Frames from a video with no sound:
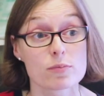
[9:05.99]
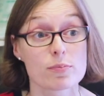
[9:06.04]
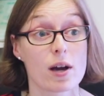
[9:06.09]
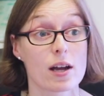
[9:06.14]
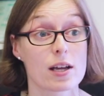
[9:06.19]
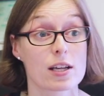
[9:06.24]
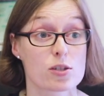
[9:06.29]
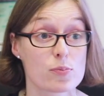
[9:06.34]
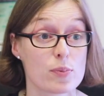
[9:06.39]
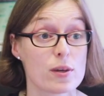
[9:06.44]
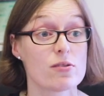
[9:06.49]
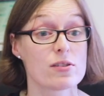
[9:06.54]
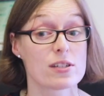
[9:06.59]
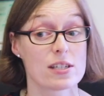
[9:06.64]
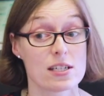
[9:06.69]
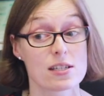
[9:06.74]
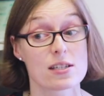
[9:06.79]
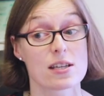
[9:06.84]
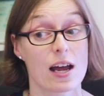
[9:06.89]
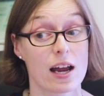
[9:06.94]
My experience
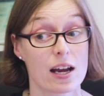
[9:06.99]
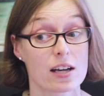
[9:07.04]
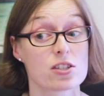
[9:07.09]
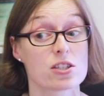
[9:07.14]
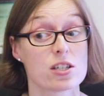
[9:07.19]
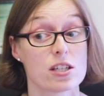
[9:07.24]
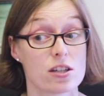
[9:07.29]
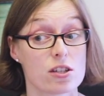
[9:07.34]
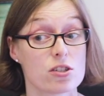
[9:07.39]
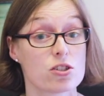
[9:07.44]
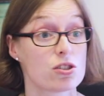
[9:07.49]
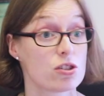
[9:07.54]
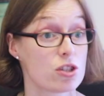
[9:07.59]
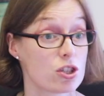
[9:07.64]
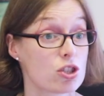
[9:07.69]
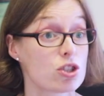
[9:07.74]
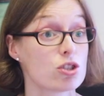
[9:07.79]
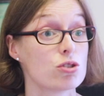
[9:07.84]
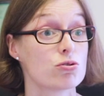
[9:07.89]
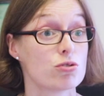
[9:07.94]
is that actually the
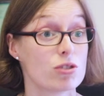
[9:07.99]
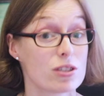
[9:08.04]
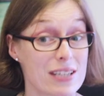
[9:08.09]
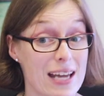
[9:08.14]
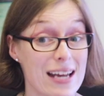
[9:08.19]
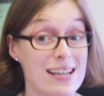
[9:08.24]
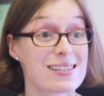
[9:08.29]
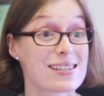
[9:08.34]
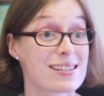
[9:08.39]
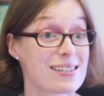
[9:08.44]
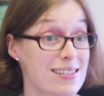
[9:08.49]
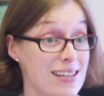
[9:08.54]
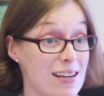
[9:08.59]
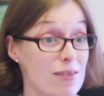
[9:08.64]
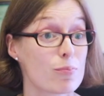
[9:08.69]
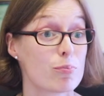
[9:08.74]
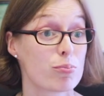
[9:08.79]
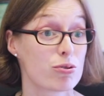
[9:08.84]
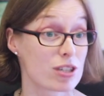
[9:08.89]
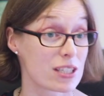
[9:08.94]
children tend to
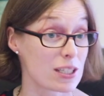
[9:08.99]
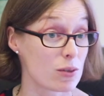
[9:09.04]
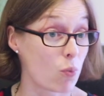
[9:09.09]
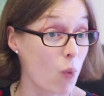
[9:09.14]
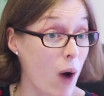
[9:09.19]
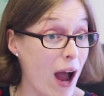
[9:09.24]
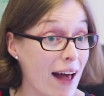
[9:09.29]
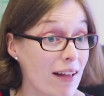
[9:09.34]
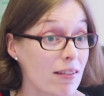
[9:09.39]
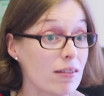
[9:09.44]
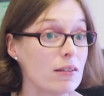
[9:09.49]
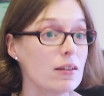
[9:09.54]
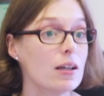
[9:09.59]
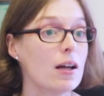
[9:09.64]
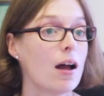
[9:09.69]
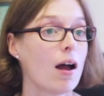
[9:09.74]
sit pretty well